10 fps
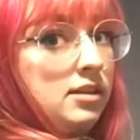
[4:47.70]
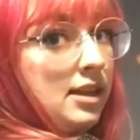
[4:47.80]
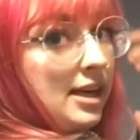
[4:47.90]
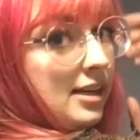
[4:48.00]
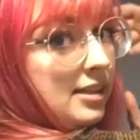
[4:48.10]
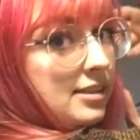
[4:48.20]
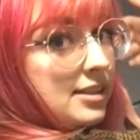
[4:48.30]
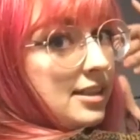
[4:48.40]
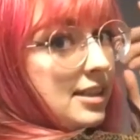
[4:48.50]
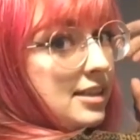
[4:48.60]
that is
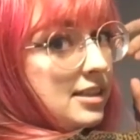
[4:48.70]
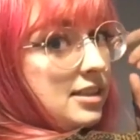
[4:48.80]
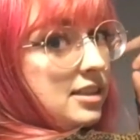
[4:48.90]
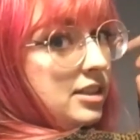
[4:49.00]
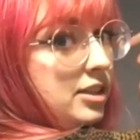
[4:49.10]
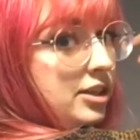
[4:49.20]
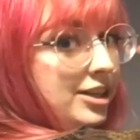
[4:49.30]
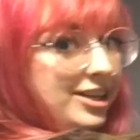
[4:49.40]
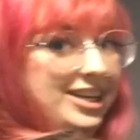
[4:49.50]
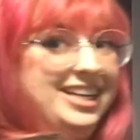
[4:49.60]
connected to
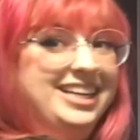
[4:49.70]
your